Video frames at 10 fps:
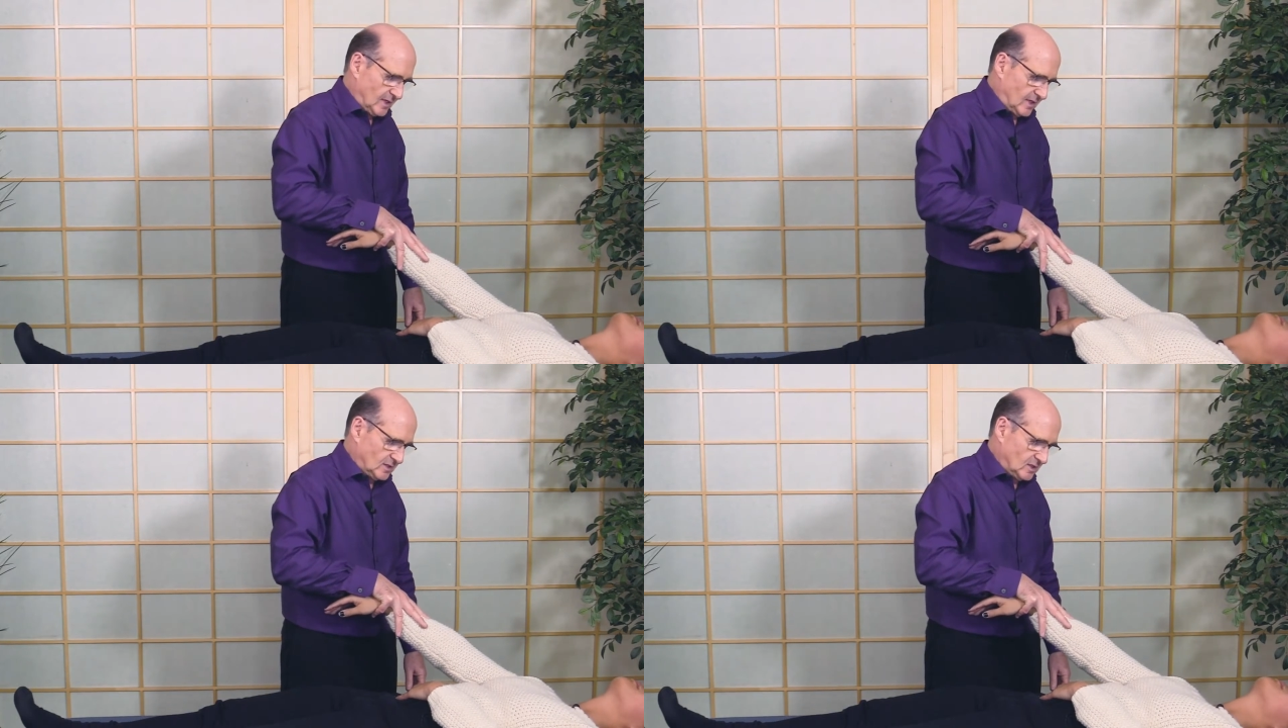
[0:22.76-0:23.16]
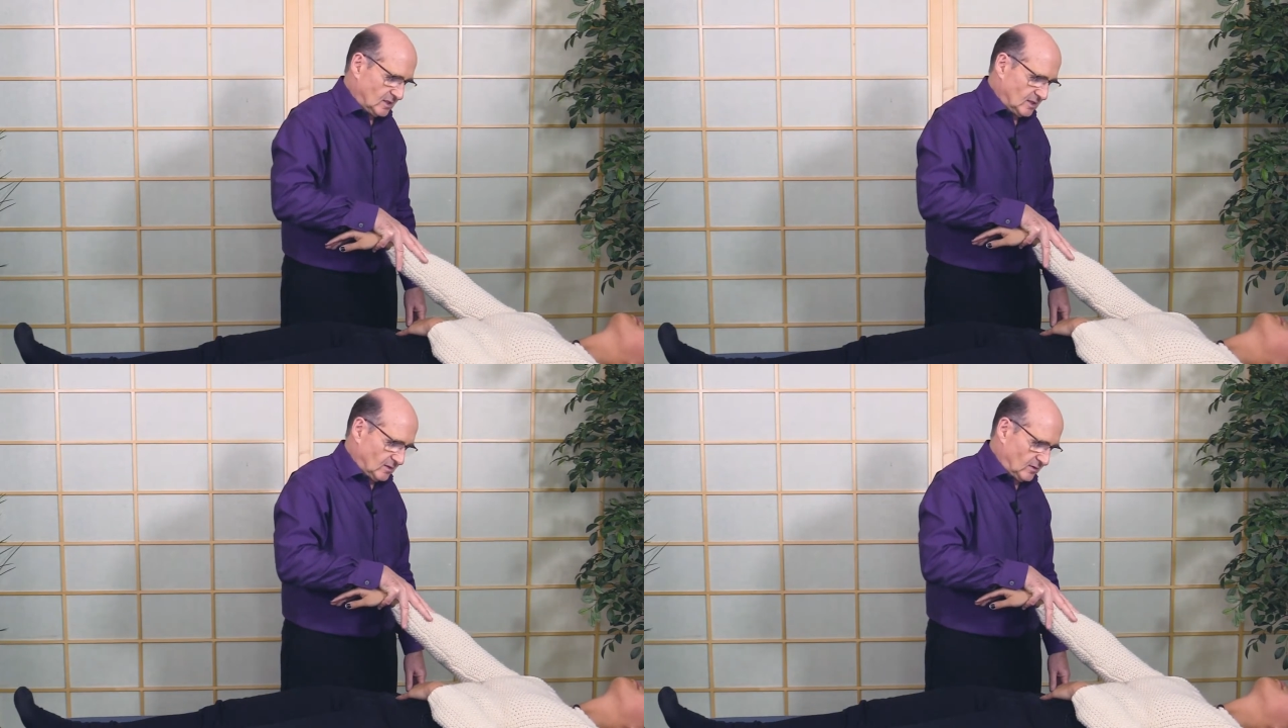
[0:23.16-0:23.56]
and
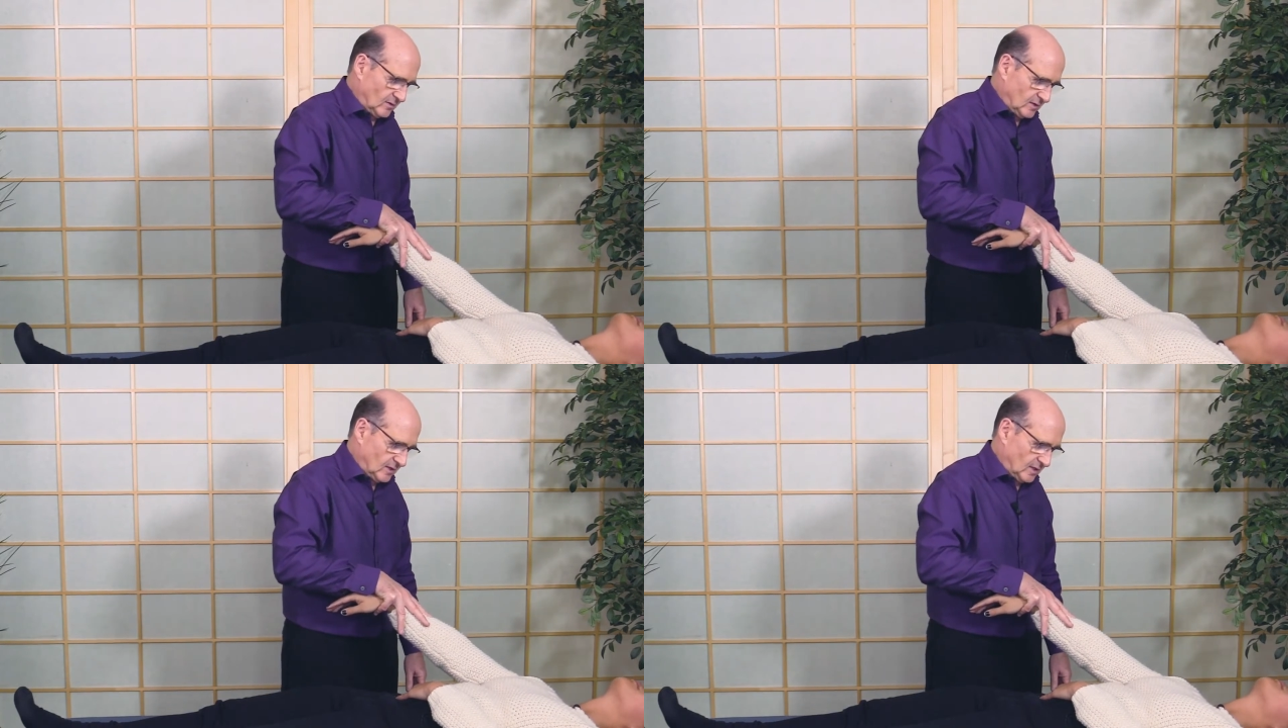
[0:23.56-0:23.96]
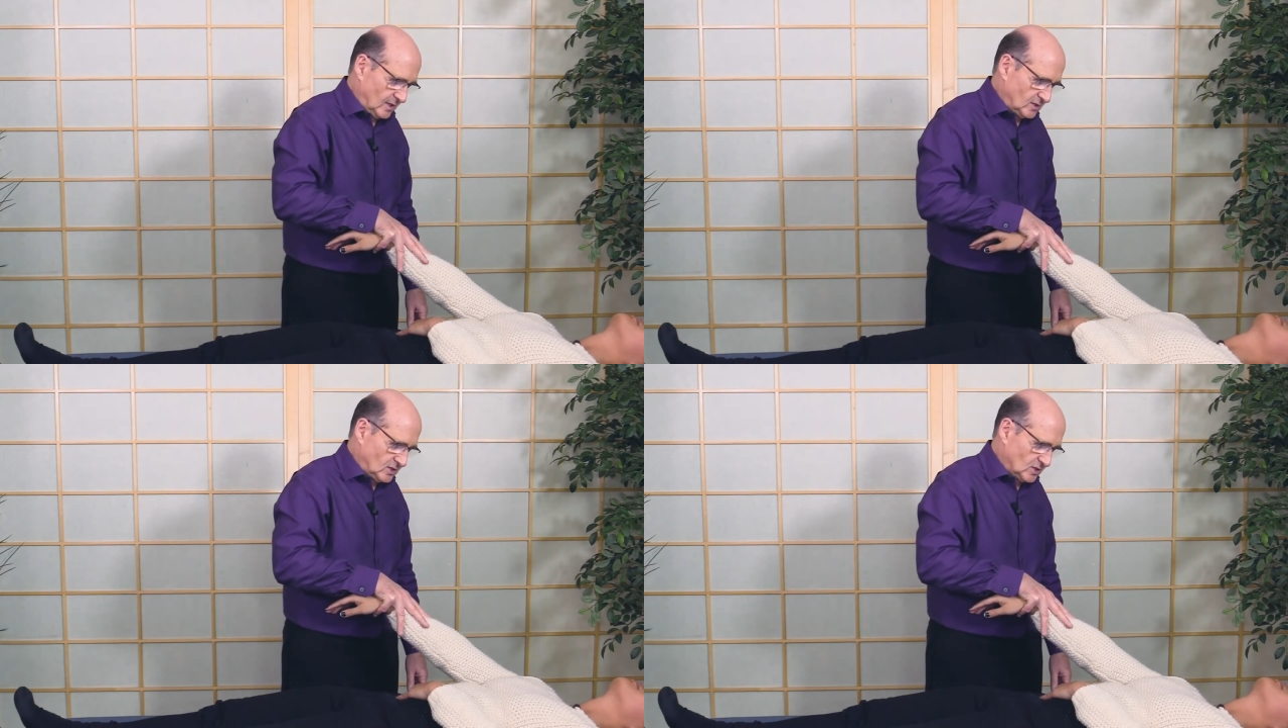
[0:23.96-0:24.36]
hold,
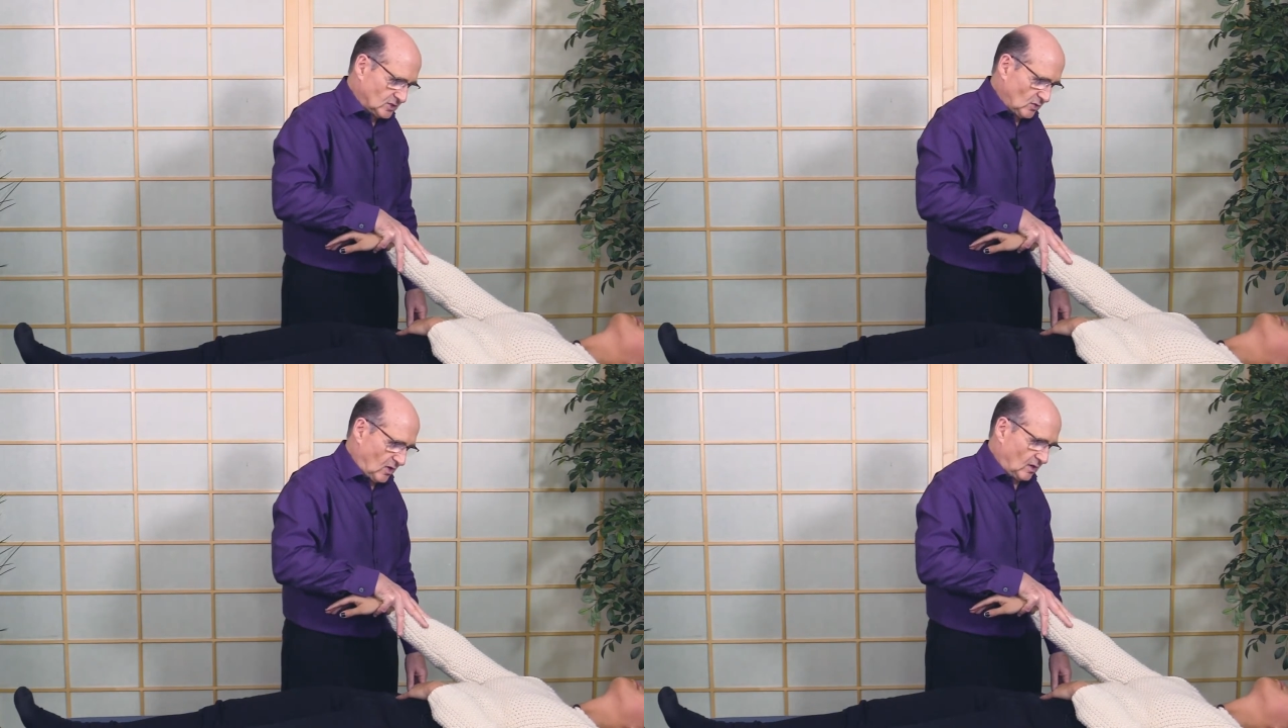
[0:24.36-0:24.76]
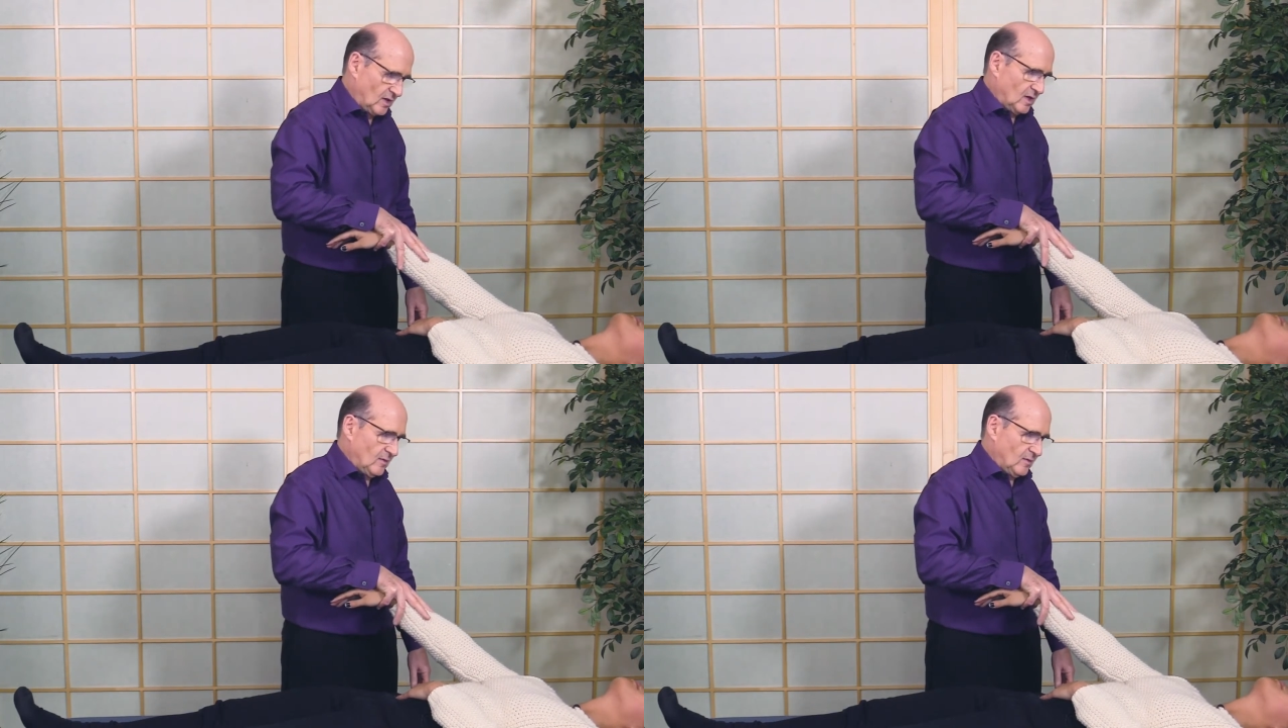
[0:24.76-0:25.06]
and she's strong.